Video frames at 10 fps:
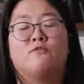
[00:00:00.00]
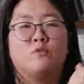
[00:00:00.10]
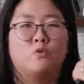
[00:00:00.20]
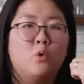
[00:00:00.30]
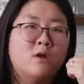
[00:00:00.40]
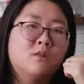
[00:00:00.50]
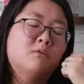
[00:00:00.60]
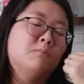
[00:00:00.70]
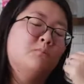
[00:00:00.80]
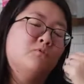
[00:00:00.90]
One of
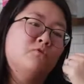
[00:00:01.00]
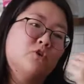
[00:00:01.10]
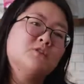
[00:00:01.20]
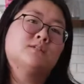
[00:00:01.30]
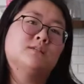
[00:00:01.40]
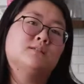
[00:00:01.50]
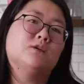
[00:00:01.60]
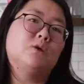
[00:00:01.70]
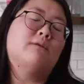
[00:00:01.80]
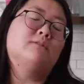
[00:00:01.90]
the first things
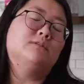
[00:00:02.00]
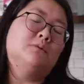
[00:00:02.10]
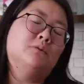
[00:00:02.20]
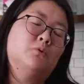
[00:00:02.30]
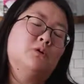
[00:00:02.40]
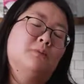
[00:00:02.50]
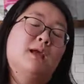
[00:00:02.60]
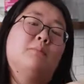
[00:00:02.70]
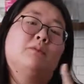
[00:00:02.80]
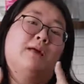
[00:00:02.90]
that you have to do in order to
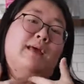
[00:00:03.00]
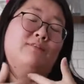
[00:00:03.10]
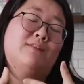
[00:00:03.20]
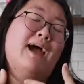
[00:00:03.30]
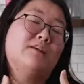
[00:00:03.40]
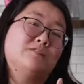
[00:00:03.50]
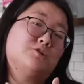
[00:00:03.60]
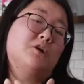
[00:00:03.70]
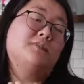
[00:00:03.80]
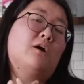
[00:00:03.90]
be able to even
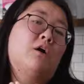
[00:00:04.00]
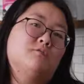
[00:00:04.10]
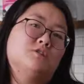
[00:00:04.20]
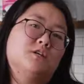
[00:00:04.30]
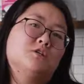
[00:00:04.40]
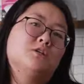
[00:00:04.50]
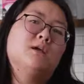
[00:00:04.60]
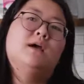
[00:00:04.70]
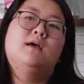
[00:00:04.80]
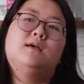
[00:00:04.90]
start that conversation
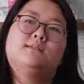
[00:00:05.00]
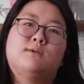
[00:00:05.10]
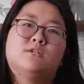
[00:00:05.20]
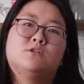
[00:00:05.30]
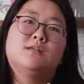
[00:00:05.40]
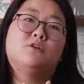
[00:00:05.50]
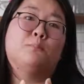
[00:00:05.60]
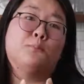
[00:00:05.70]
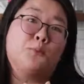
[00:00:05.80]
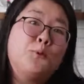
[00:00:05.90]
is make sure that you're
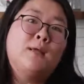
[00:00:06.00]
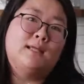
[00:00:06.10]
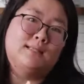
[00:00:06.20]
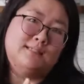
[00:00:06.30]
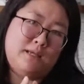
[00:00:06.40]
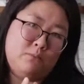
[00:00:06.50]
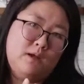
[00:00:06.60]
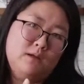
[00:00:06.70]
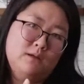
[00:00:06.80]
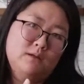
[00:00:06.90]
brewing it the same
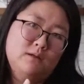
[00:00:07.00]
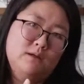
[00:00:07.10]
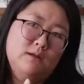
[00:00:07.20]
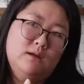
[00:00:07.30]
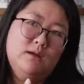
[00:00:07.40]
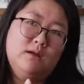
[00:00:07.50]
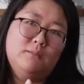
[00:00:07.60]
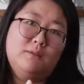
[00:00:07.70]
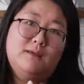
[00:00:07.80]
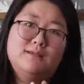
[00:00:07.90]
way.
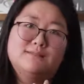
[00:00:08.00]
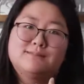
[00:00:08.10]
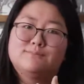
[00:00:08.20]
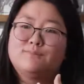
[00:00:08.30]
Because